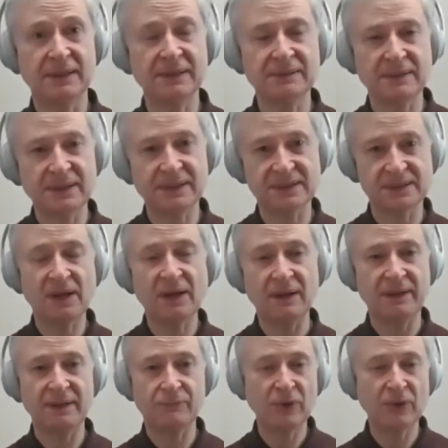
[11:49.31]
It, it's got,
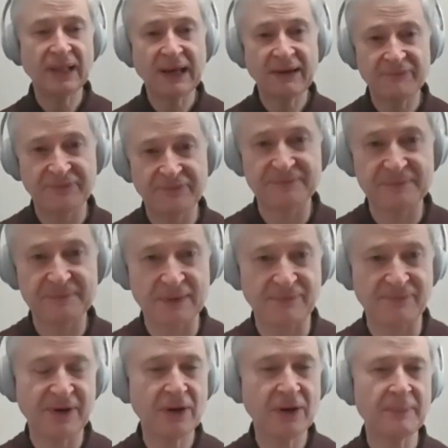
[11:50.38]
it will have a
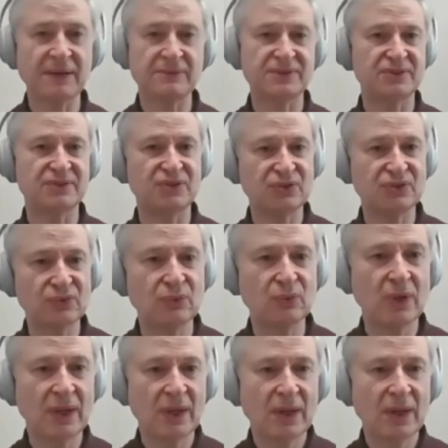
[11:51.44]
fair amount to do